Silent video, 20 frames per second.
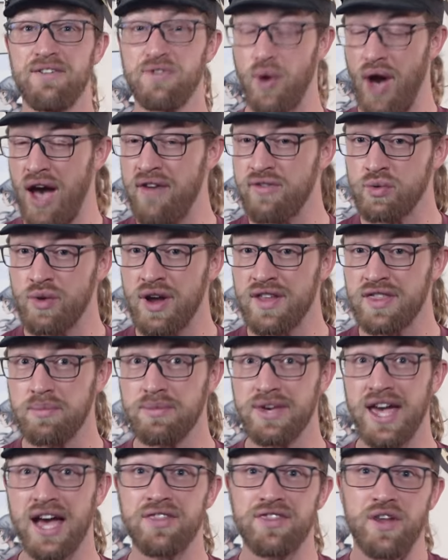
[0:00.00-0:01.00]
If you haven't read
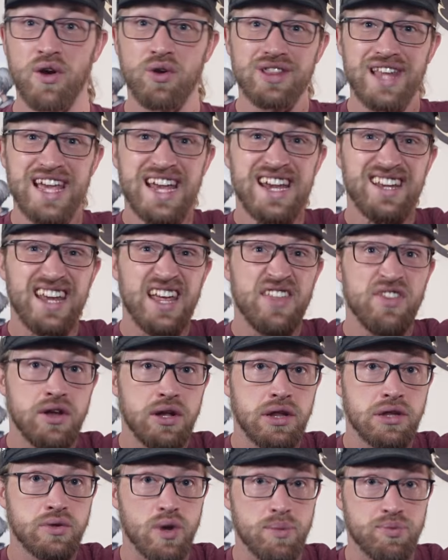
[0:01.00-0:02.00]
them yet, they're linked in the
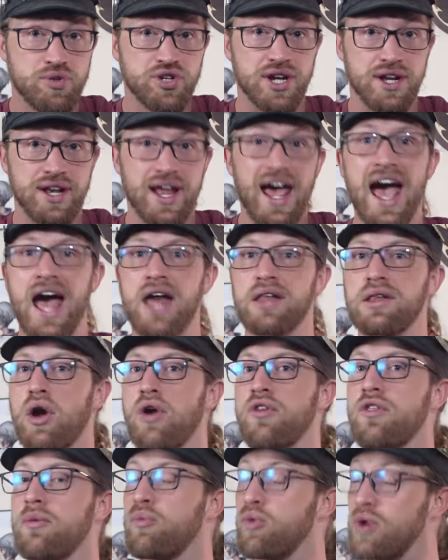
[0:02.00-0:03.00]
description, as
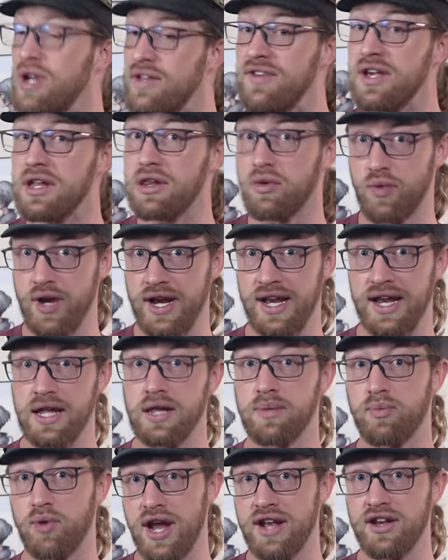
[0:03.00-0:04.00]
are the previous
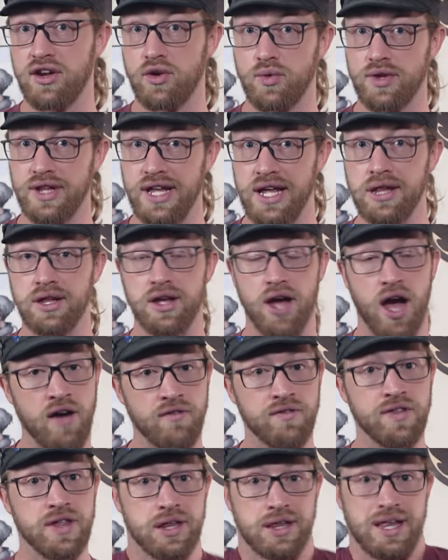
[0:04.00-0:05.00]
readings Brandon released
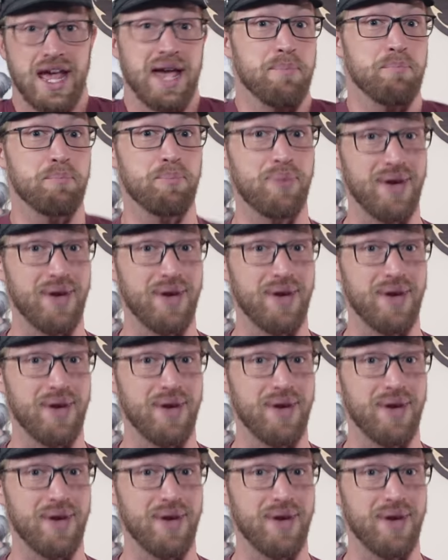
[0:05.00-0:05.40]
of the same